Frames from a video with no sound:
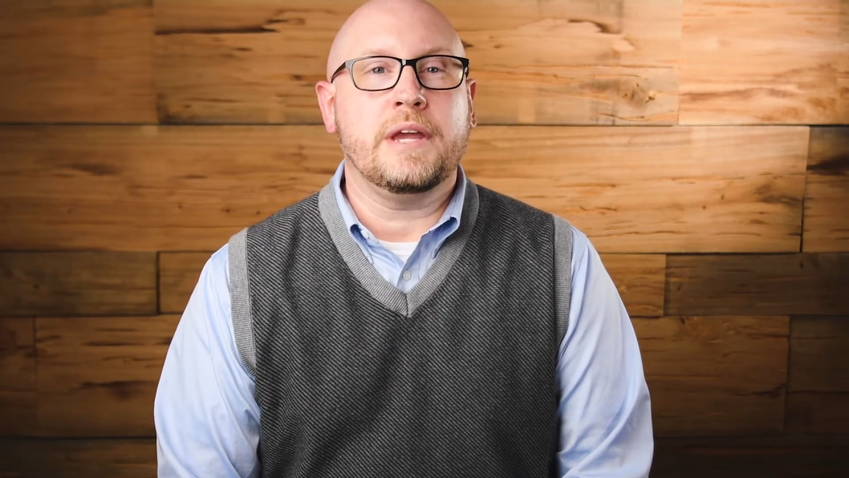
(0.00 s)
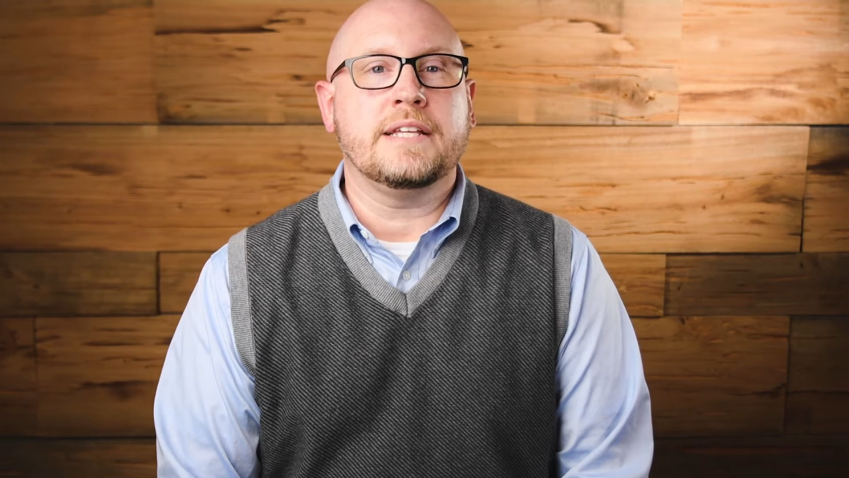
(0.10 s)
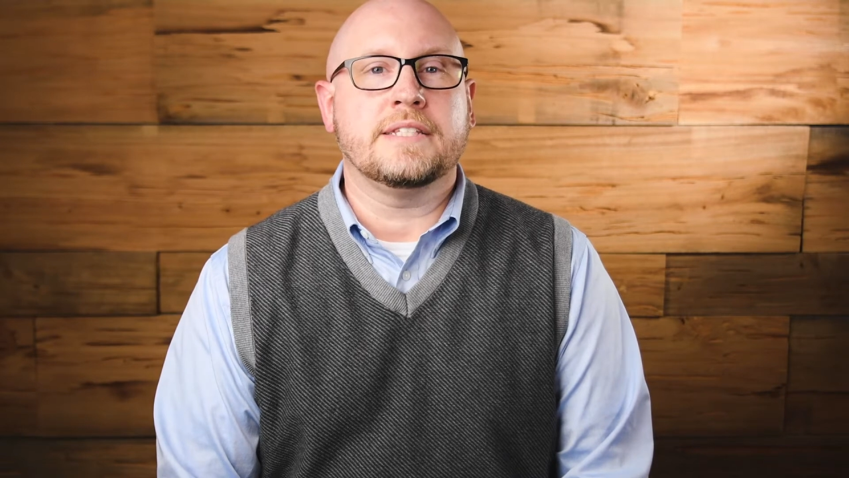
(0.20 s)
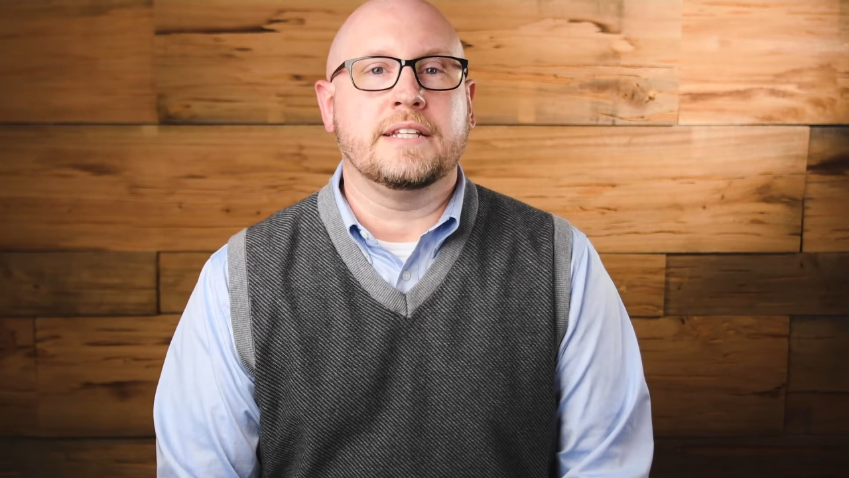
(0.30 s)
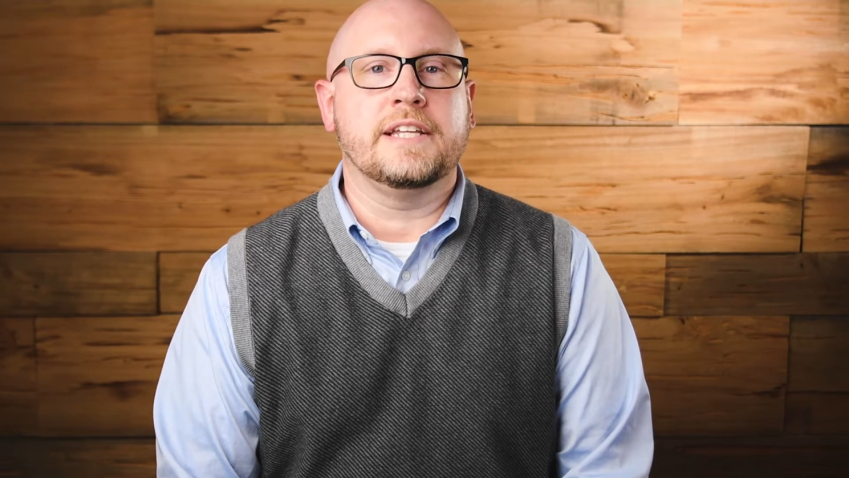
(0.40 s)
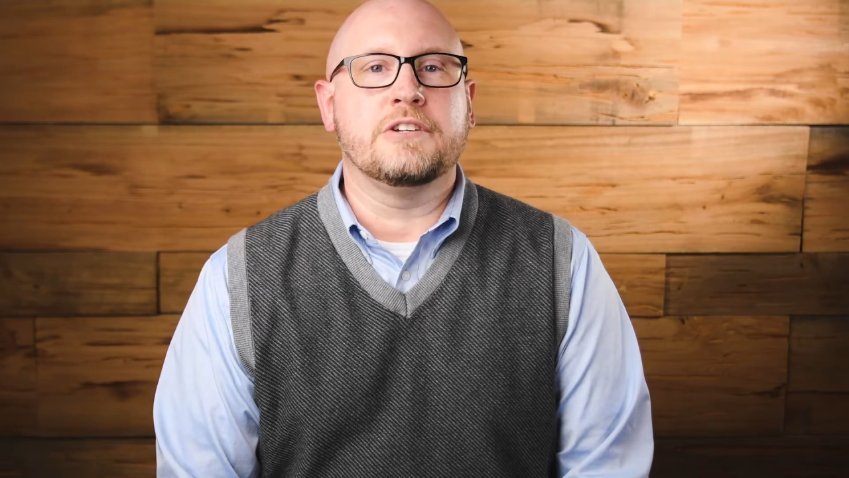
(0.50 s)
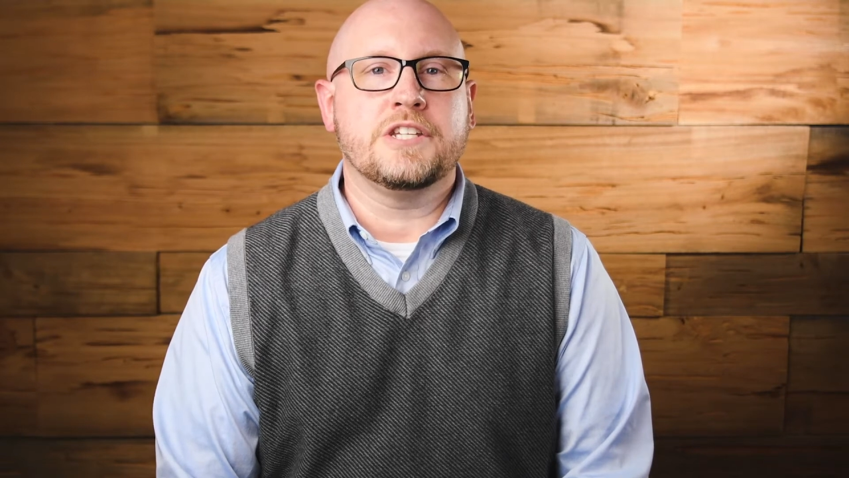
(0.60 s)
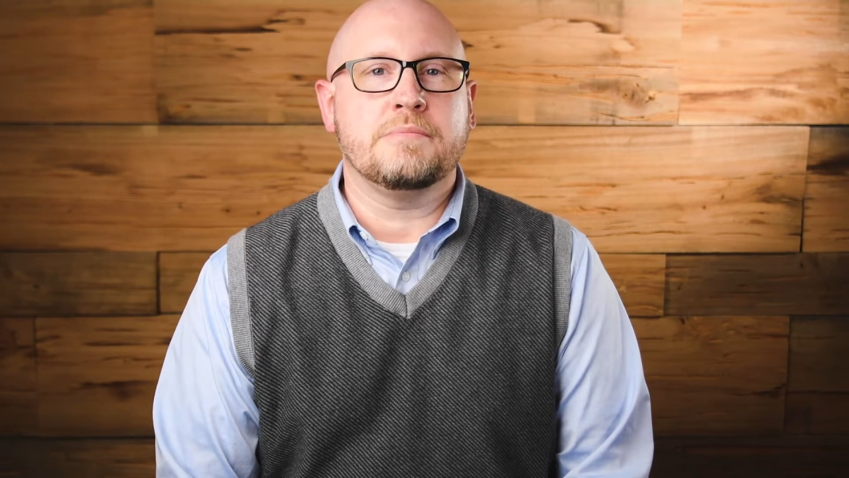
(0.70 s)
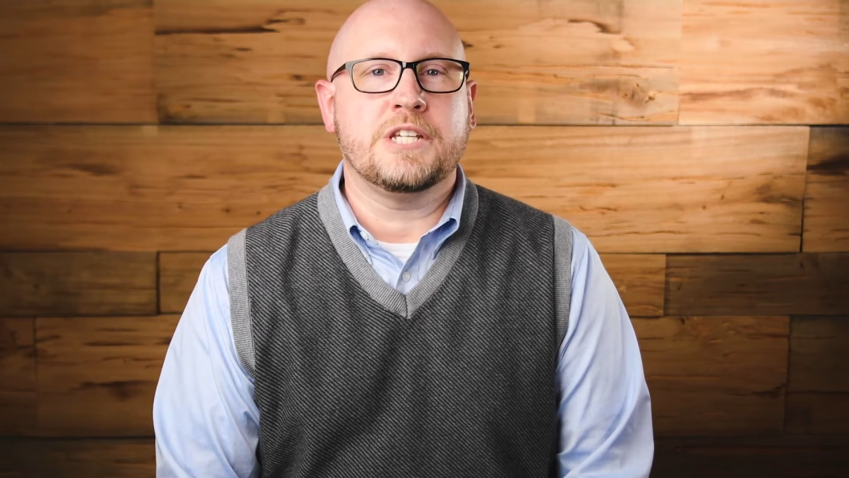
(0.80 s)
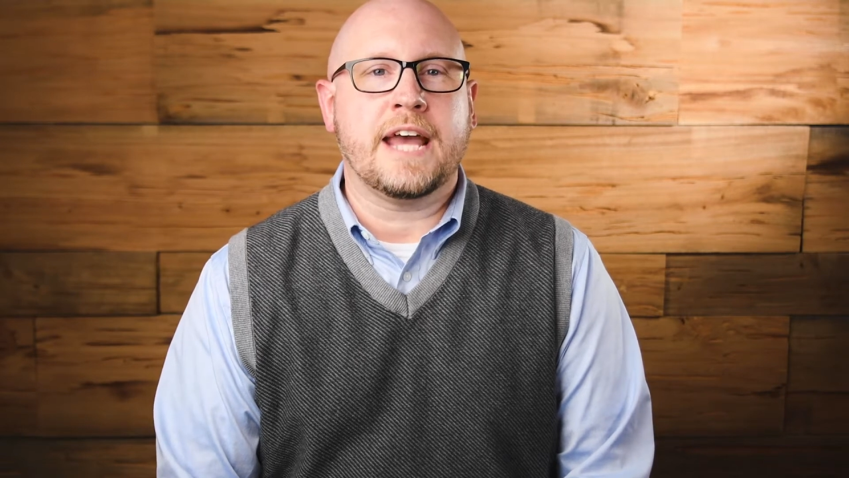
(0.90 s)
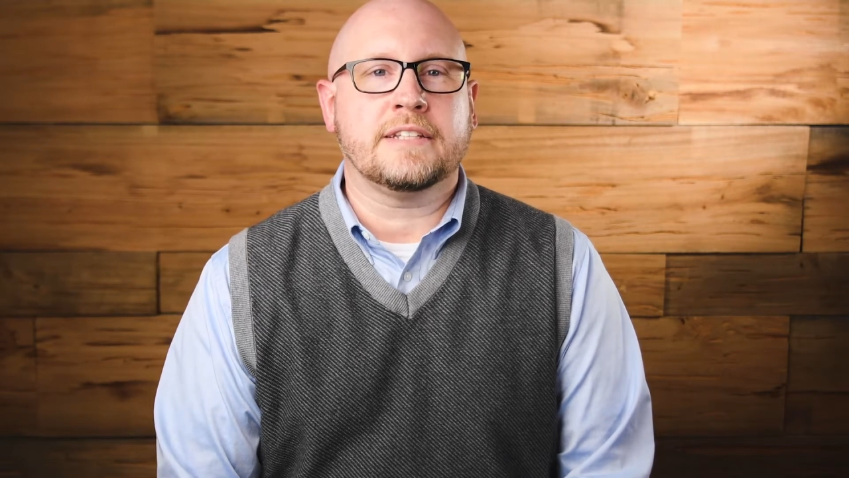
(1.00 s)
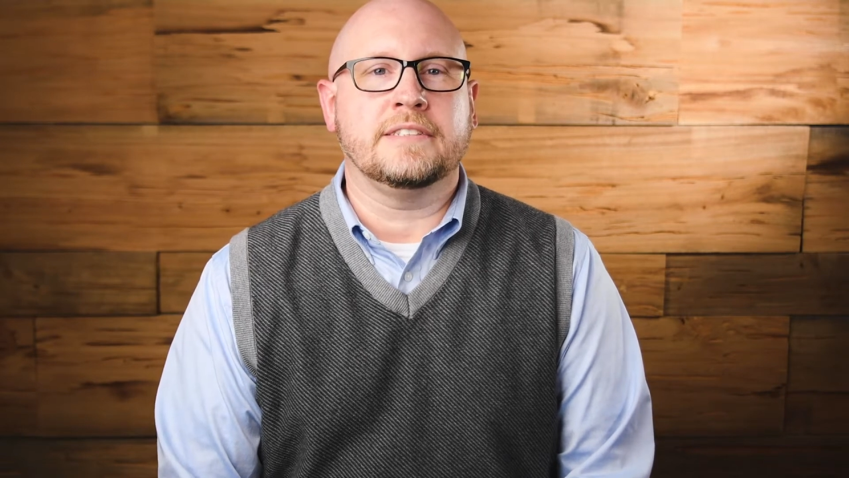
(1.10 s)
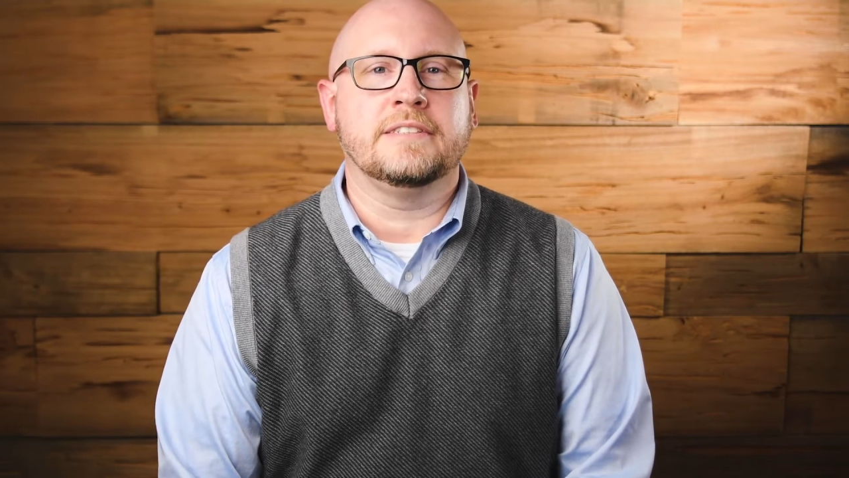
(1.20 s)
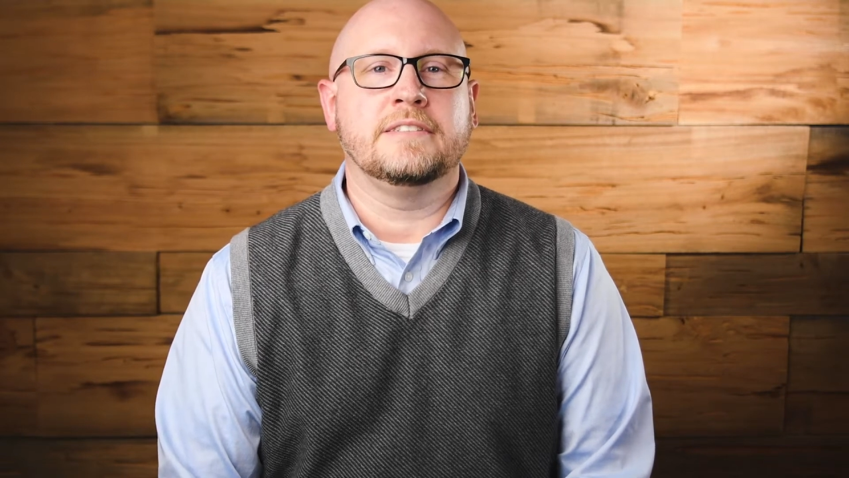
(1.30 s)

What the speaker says: weeks in Leadership Jackson.